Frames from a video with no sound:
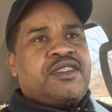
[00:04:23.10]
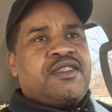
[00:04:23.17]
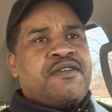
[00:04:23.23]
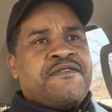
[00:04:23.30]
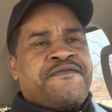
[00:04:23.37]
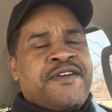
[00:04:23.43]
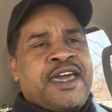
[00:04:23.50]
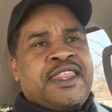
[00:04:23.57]

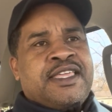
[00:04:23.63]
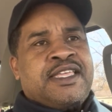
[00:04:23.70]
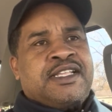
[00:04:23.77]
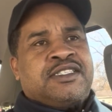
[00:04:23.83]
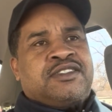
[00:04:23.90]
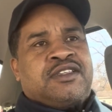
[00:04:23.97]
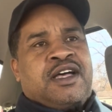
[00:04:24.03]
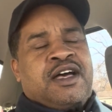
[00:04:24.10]
fight
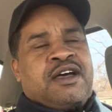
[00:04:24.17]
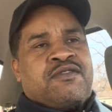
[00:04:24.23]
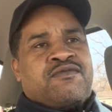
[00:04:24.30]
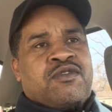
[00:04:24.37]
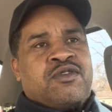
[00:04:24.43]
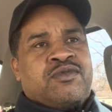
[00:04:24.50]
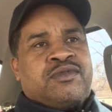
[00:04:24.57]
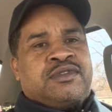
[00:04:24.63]
against
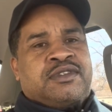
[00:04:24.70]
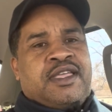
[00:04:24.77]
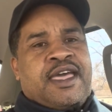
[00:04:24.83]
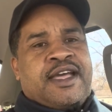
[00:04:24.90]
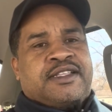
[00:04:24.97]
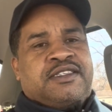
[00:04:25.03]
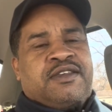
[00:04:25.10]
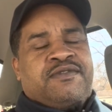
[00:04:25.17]
rodent
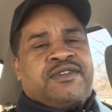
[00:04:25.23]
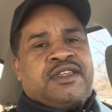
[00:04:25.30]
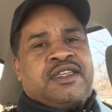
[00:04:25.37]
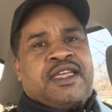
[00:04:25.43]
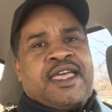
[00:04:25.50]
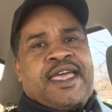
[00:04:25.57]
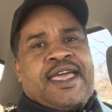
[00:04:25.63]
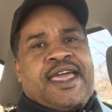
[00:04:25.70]
activity.
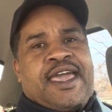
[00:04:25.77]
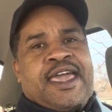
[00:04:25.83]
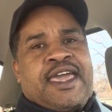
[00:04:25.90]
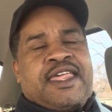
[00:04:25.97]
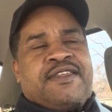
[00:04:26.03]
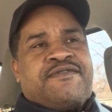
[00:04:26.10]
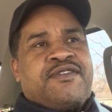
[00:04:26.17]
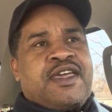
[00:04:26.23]

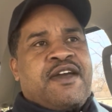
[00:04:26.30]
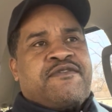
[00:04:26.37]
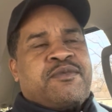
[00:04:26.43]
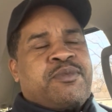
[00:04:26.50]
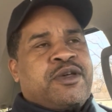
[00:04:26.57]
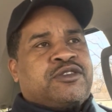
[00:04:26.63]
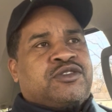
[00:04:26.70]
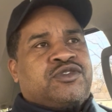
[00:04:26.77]
And if you have a
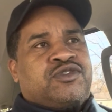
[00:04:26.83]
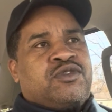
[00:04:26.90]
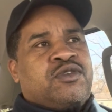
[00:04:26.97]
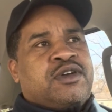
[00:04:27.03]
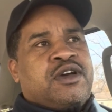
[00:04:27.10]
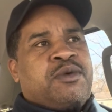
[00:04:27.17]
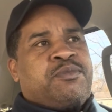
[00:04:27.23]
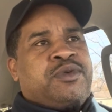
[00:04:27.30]
pest control
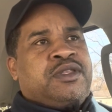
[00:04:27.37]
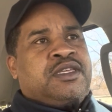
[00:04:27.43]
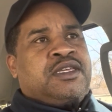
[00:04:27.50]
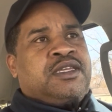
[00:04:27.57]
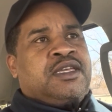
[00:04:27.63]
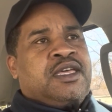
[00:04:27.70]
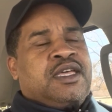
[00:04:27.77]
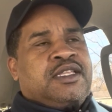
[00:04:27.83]

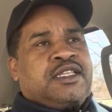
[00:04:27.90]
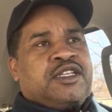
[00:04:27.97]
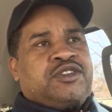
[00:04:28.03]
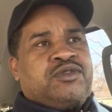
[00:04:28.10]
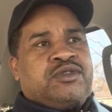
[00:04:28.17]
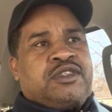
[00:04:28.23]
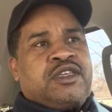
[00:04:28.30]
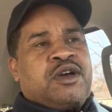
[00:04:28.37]
company that
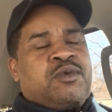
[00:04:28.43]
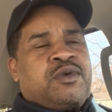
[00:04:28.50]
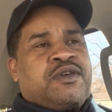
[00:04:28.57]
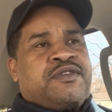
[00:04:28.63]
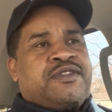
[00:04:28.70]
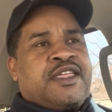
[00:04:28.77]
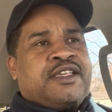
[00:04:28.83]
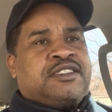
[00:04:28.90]
you deal
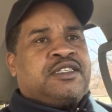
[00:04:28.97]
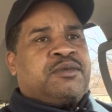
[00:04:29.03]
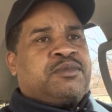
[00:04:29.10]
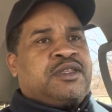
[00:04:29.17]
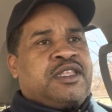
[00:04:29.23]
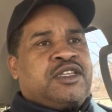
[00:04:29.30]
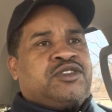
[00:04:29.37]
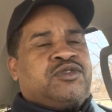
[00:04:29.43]
with, that's
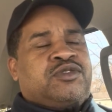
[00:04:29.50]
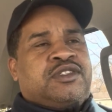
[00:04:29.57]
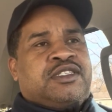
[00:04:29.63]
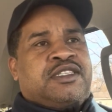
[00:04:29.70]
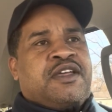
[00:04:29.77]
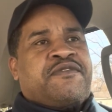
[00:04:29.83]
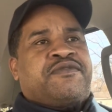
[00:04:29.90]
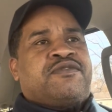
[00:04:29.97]
something that you should
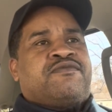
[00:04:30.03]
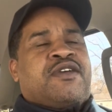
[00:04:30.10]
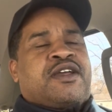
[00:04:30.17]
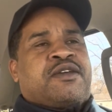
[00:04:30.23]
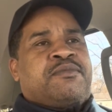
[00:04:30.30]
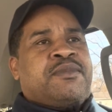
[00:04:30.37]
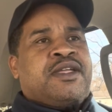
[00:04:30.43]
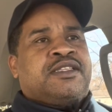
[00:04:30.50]
definitely
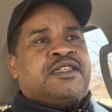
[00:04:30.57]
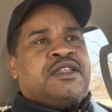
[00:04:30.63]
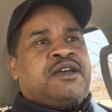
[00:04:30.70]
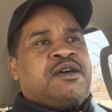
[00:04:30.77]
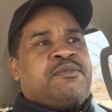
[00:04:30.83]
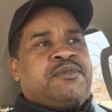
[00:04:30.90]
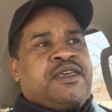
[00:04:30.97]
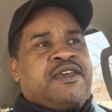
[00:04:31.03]
recommend to
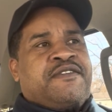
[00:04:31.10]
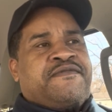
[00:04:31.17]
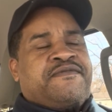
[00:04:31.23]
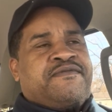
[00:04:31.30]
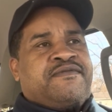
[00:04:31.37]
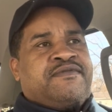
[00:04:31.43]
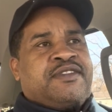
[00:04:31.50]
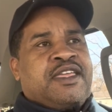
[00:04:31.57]
them if
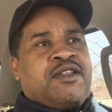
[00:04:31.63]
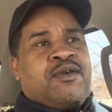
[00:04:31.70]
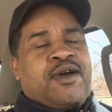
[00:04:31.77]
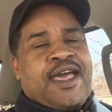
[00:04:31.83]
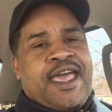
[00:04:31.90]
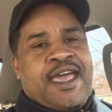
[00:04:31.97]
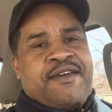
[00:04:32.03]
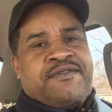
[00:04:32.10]
they don't
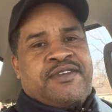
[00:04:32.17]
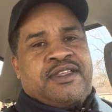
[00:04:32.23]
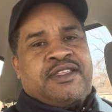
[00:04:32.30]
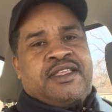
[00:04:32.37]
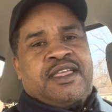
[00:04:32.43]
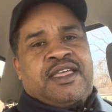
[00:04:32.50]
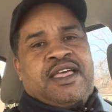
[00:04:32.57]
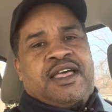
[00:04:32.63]
have it,
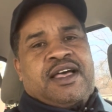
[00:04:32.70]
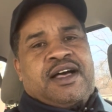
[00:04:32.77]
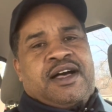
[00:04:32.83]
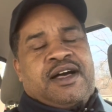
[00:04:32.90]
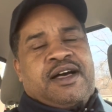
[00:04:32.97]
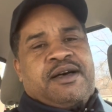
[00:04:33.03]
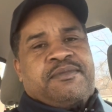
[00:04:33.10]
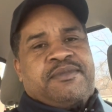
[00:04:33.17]

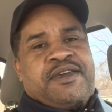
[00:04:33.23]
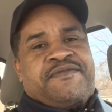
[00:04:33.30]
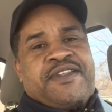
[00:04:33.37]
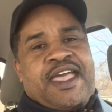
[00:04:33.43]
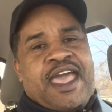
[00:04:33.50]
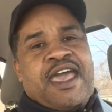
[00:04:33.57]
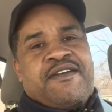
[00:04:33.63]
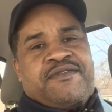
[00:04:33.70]
if they
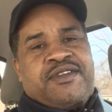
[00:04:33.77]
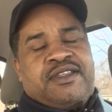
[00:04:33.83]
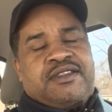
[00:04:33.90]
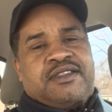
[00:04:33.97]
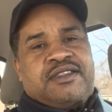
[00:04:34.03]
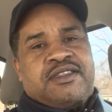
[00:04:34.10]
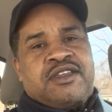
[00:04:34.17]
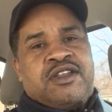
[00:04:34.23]
haven't,
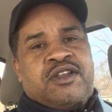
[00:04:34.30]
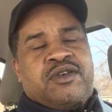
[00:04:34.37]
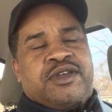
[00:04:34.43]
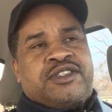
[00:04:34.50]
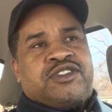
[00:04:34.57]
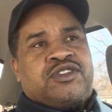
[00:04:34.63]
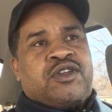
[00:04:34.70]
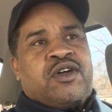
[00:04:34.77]

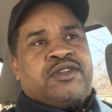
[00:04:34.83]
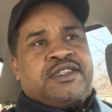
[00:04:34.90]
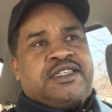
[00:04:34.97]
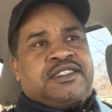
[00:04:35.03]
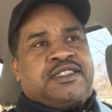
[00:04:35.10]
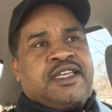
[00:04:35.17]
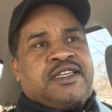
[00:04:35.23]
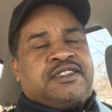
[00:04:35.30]
installed these
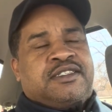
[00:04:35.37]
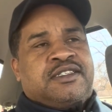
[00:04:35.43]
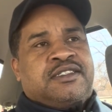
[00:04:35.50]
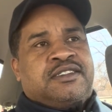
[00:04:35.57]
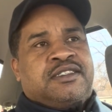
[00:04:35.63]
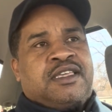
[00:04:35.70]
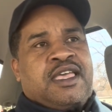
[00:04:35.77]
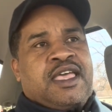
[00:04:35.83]

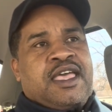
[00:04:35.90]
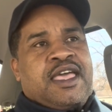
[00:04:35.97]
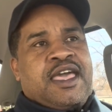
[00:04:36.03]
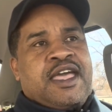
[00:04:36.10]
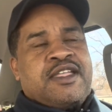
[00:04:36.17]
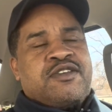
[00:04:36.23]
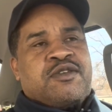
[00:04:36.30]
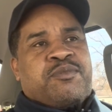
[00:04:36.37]
stations
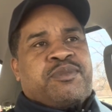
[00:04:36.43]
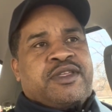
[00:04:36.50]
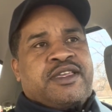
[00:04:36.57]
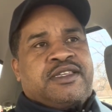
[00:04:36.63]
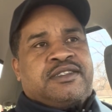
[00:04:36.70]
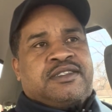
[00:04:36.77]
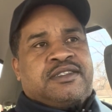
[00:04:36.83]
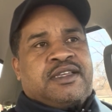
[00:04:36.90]
in your
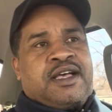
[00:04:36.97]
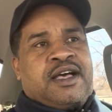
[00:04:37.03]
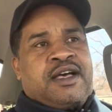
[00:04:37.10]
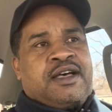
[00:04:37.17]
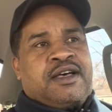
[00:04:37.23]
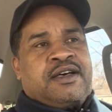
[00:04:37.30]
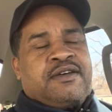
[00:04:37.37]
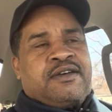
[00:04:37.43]
place,
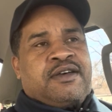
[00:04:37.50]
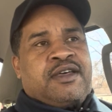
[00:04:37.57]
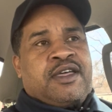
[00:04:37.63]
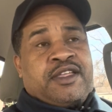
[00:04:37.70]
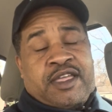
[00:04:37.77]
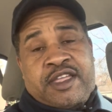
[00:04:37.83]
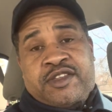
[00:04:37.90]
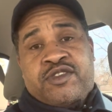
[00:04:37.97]

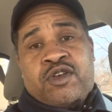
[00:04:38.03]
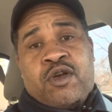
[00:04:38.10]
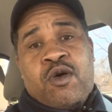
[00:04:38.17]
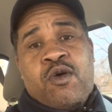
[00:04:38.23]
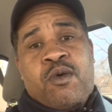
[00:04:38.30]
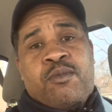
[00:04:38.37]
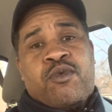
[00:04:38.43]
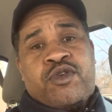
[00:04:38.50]
at your
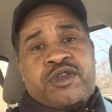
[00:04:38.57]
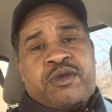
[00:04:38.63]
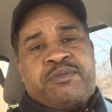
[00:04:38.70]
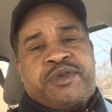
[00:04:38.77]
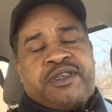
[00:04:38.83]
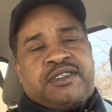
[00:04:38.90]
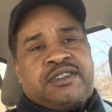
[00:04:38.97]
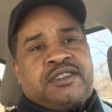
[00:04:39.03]
home or your
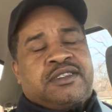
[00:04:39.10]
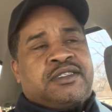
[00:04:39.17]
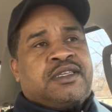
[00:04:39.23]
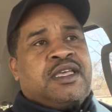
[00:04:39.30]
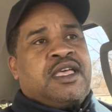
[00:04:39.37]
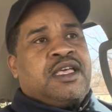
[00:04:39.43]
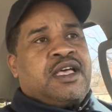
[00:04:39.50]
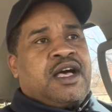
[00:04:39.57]
business
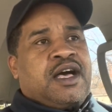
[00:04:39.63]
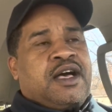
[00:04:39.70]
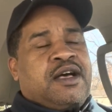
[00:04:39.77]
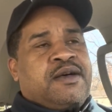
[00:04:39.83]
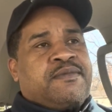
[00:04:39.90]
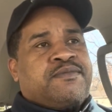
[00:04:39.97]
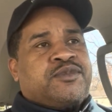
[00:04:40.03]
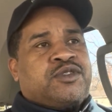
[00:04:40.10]

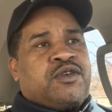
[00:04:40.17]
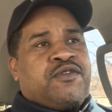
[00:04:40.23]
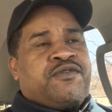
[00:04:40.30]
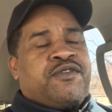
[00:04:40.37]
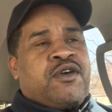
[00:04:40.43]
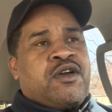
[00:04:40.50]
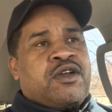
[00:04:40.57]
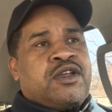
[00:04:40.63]
so
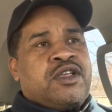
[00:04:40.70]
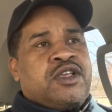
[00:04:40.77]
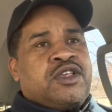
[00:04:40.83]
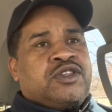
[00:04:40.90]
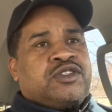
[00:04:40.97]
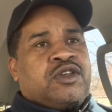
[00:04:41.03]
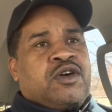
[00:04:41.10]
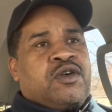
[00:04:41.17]
far.
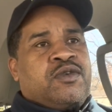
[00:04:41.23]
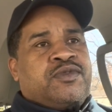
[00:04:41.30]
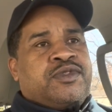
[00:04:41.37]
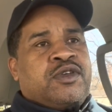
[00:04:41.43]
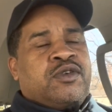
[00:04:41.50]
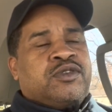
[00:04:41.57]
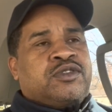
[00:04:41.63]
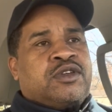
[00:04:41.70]
So
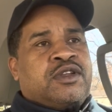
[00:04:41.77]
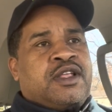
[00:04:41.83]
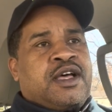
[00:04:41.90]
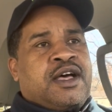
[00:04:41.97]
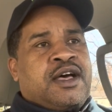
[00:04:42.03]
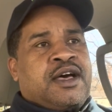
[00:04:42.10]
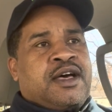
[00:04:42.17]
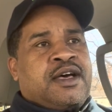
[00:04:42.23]
those
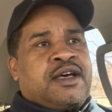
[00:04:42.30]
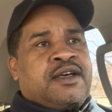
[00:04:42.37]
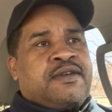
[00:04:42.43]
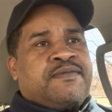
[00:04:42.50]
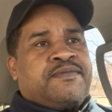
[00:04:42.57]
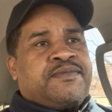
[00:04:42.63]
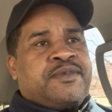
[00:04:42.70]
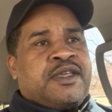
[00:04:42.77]
are
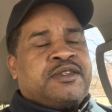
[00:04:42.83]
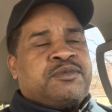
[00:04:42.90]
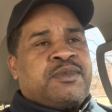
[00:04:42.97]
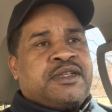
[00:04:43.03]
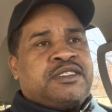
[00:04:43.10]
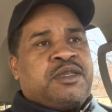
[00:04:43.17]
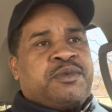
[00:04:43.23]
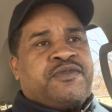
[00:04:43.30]
that's my
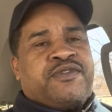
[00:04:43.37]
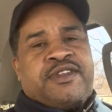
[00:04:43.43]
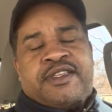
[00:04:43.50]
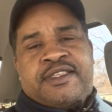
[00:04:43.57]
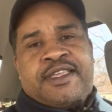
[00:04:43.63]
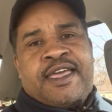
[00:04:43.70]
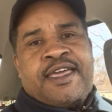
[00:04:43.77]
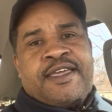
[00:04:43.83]
tips for the
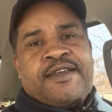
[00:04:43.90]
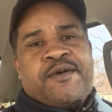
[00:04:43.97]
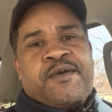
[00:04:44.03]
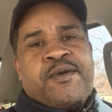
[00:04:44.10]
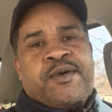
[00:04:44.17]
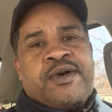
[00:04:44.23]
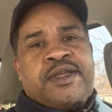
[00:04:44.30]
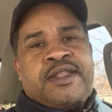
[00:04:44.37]
day
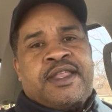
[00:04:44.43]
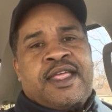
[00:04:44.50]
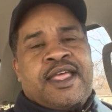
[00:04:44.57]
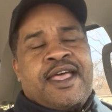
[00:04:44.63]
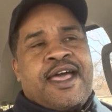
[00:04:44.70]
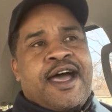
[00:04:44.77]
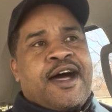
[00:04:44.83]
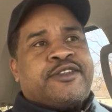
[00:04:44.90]
on
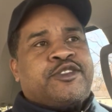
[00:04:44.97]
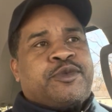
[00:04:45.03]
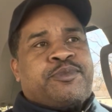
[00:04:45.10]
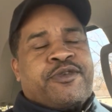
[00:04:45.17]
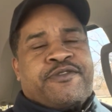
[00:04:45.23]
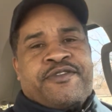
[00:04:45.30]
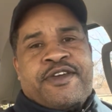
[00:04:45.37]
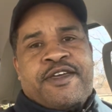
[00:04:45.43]
how to
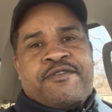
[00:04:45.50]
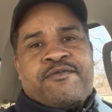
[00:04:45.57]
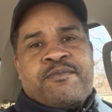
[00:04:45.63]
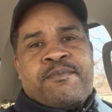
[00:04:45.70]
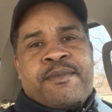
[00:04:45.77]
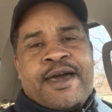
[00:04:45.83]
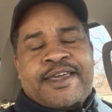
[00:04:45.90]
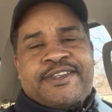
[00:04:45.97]
prevent
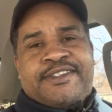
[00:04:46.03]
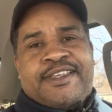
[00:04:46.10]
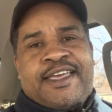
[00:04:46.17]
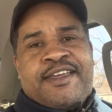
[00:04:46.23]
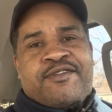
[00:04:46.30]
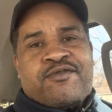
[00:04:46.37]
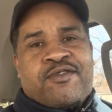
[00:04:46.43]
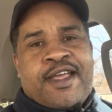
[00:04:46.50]
mice
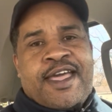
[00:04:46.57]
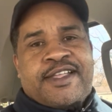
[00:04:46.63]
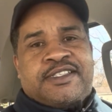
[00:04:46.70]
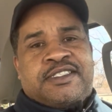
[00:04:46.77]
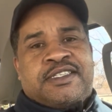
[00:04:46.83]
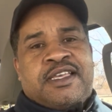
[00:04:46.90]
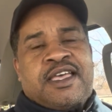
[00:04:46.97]
and rats